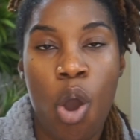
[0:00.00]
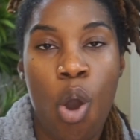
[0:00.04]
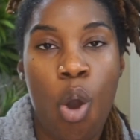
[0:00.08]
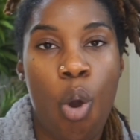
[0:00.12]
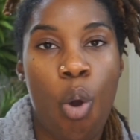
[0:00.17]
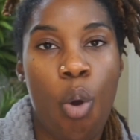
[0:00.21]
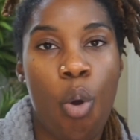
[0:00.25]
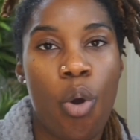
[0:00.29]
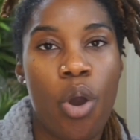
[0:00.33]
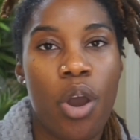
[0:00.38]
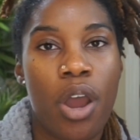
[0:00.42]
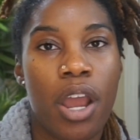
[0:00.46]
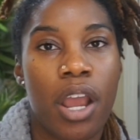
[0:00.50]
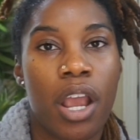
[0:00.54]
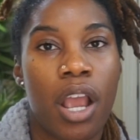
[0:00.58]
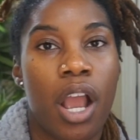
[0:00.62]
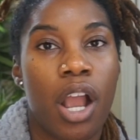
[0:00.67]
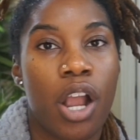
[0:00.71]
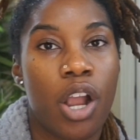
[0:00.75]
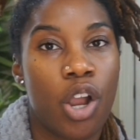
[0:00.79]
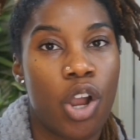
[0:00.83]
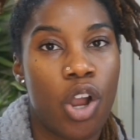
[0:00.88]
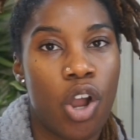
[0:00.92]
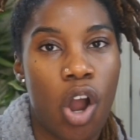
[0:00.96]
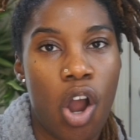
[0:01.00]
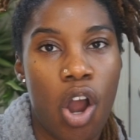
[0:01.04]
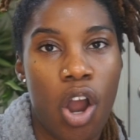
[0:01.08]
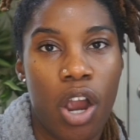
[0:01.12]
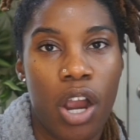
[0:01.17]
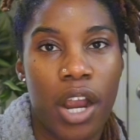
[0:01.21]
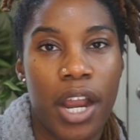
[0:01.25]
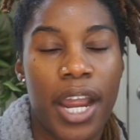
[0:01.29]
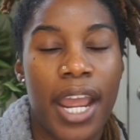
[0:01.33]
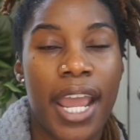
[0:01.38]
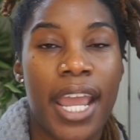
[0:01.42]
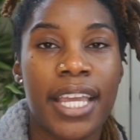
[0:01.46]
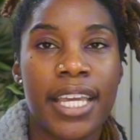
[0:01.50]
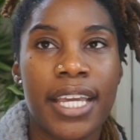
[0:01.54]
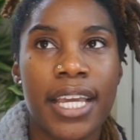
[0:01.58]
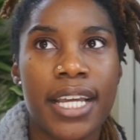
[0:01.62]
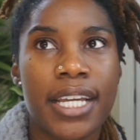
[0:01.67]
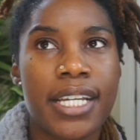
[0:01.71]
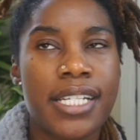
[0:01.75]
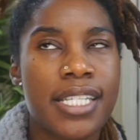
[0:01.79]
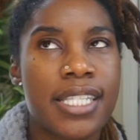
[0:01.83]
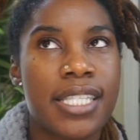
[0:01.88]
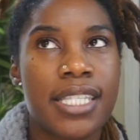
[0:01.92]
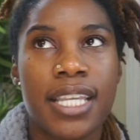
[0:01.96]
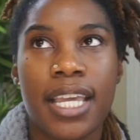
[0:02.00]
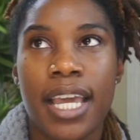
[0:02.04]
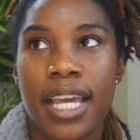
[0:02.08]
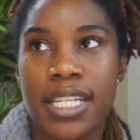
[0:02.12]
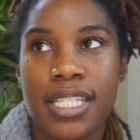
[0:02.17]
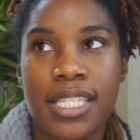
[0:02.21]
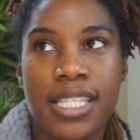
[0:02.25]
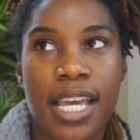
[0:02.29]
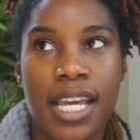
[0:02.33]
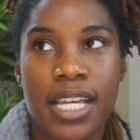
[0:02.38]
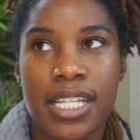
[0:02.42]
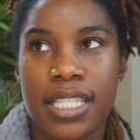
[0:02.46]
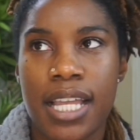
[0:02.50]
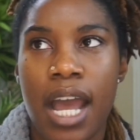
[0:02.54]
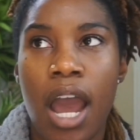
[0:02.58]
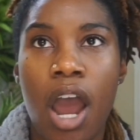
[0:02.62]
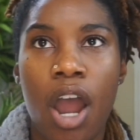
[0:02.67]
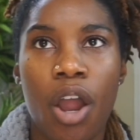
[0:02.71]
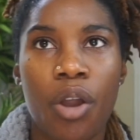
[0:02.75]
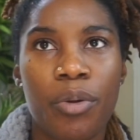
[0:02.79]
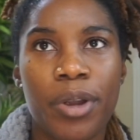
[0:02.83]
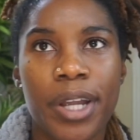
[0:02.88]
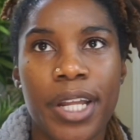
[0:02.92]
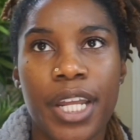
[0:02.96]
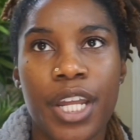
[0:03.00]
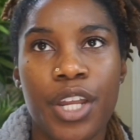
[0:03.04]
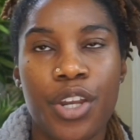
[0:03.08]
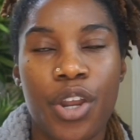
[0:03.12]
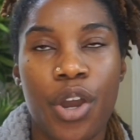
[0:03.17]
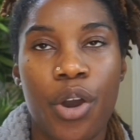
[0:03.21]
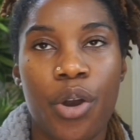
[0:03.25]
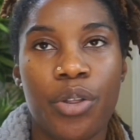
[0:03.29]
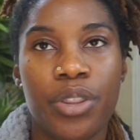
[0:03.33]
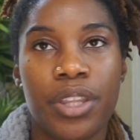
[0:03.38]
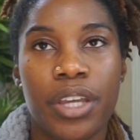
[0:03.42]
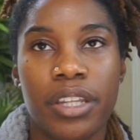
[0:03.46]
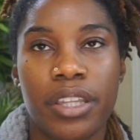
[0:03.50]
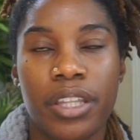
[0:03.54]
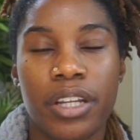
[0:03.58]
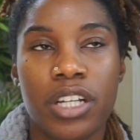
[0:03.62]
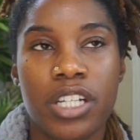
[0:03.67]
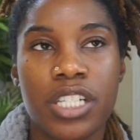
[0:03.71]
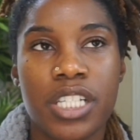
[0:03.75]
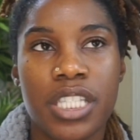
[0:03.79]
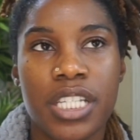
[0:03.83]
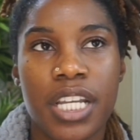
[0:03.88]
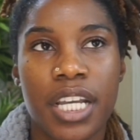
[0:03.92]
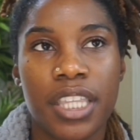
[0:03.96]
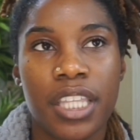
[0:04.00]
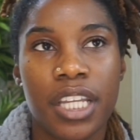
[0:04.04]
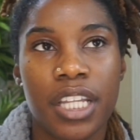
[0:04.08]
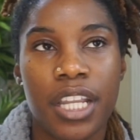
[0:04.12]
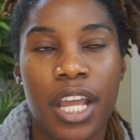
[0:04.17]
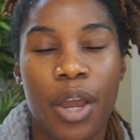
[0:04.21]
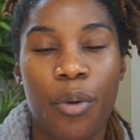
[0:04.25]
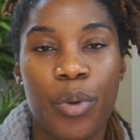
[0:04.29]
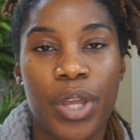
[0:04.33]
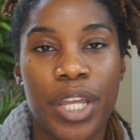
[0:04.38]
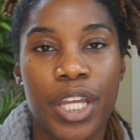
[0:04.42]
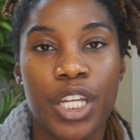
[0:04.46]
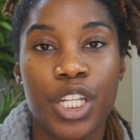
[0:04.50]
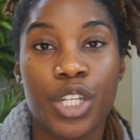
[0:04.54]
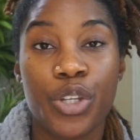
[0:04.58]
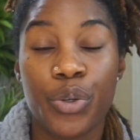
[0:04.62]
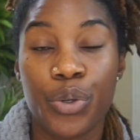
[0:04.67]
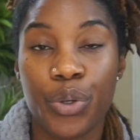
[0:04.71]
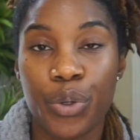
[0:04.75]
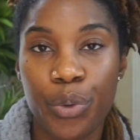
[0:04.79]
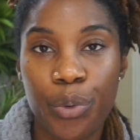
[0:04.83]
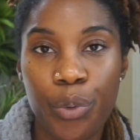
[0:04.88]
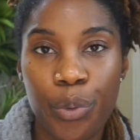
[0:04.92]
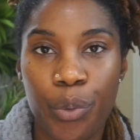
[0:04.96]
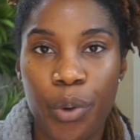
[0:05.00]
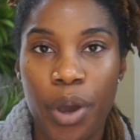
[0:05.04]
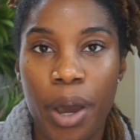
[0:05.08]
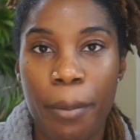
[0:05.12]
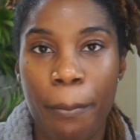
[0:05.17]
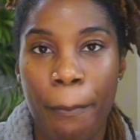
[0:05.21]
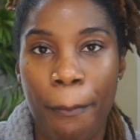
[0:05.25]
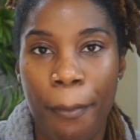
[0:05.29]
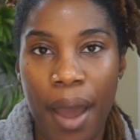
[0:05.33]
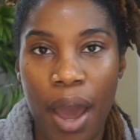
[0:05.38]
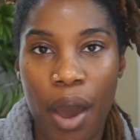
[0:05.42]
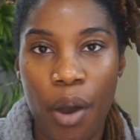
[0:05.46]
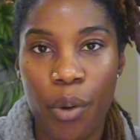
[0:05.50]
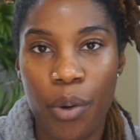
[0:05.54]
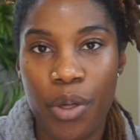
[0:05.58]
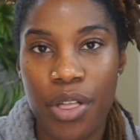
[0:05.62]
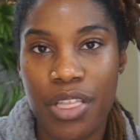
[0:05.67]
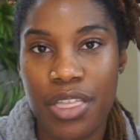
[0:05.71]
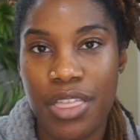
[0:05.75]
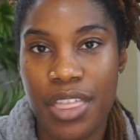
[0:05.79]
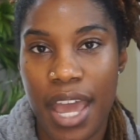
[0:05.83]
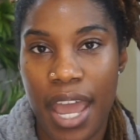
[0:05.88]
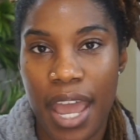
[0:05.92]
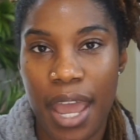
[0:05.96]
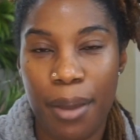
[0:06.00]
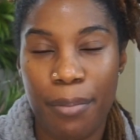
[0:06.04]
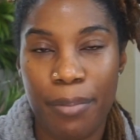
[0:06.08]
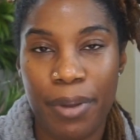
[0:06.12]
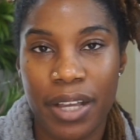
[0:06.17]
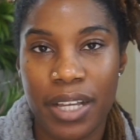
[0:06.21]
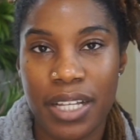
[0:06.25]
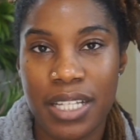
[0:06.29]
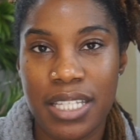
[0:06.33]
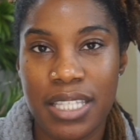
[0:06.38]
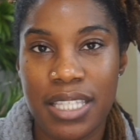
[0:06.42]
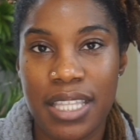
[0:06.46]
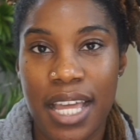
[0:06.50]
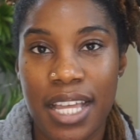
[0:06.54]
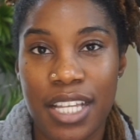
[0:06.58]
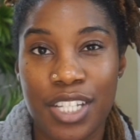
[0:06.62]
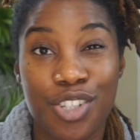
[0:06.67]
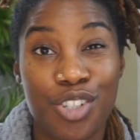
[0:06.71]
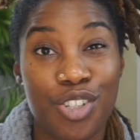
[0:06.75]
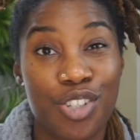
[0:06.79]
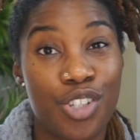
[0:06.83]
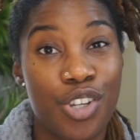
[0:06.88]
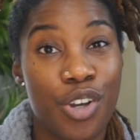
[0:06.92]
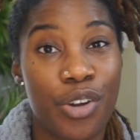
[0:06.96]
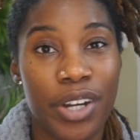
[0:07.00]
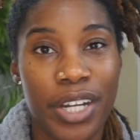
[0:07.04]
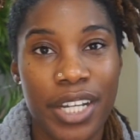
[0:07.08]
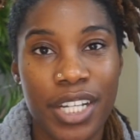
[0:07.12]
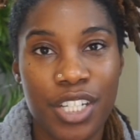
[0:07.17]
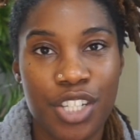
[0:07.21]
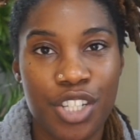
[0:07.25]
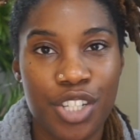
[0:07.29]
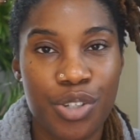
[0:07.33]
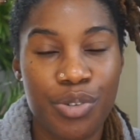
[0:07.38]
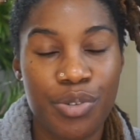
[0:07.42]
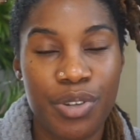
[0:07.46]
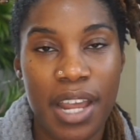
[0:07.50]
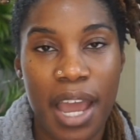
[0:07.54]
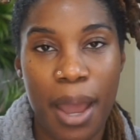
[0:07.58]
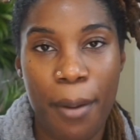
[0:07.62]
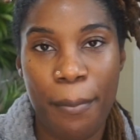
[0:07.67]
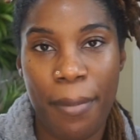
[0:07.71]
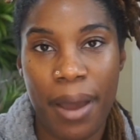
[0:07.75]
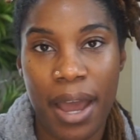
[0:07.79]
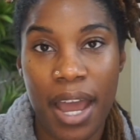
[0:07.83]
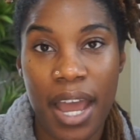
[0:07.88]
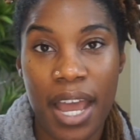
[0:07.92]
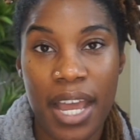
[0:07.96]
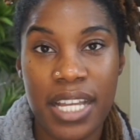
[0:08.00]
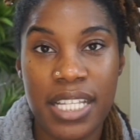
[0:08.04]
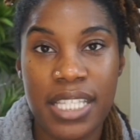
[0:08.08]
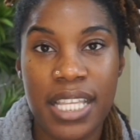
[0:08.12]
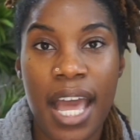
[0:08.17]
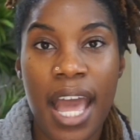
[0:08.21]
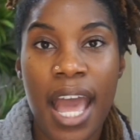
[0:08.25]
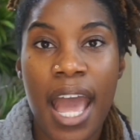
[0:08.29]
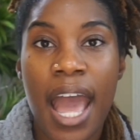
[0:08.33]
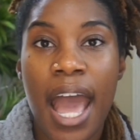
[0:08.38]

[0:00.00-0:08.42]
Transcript: on guard. And yes, I already know that there is nothing that we can do about that, because that's your issue, not mine.